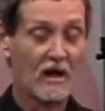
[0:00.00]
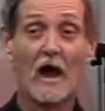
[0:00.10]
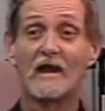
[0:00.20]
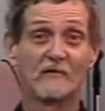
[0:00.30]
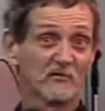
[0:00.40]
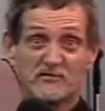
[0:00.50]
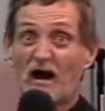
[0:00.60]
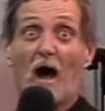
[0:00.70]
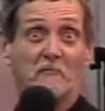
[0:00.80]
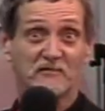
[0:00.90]
I never
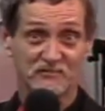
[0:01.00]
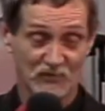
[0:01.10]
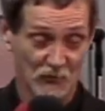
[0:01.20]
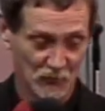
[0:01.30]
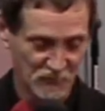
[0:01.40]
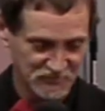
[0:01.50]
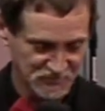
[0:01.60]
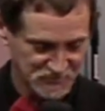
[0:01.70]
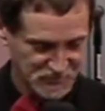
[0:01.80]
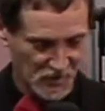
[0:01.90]
stopped. It's the only reason
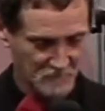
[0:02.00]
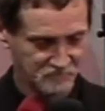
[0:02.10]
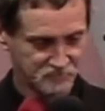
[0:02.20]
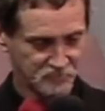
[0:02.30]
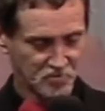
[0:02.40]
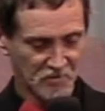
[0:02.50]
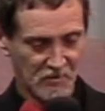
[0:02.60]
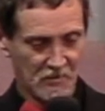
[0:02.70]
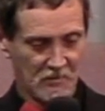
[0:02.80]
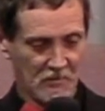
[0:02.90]
to stop.
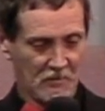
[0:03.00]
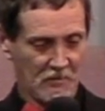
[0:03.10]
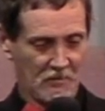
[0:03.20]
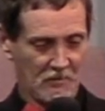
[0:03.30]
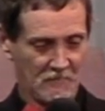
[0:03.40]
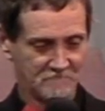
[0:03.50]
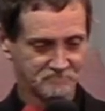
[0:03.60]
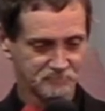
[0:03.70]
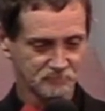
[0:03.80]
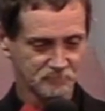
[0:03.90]
Uh,
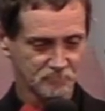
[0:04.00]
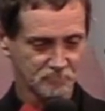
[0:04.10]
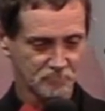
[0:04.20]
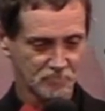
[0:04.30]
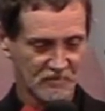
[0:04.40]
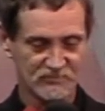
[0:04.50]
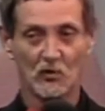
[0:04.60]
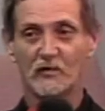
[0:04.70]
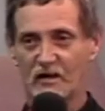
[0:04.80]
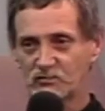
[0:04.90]
I said,
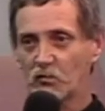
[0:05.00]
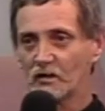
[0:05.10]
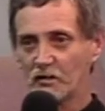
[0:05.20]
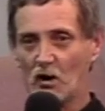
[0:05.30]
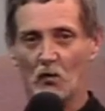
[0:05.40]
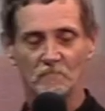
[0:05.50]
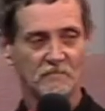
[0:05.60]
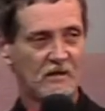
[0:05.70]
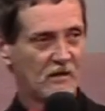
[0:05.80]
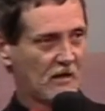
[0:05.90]
okay, so we're going to go.
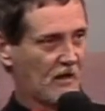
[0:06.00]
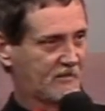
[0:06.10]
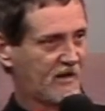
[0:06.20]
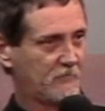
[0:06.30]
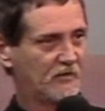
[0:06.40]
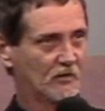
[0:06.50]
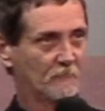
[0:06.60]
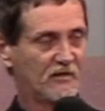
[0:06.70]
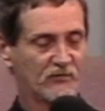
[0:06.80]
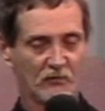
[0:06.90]
I came here,
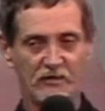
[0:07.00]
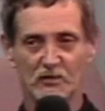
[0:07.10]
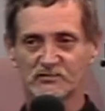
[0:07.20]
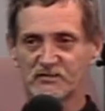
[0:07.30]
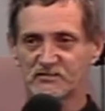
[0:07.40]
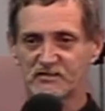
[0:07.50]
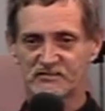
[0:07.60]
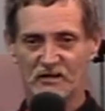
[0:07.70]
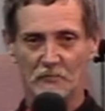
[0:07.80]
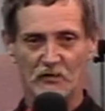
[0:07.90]
it be three years this
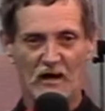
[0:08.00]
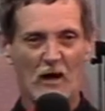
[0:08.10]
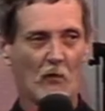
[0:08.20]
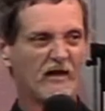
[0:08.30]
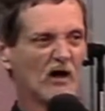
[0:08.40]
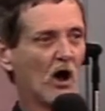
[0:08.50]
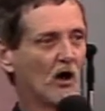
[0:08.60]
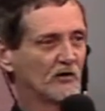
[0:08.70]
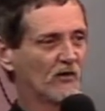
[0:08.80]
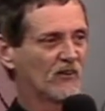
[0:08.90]
December. I weighed
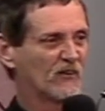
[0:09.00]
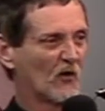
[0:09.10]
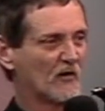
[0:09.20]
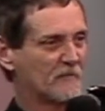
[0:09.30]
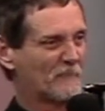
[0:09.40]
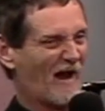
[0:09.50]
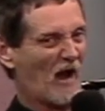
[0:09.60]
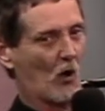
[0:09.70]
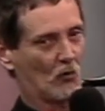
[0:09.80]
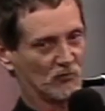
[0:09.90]
130
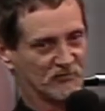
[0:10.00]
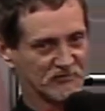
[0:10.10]
pounds.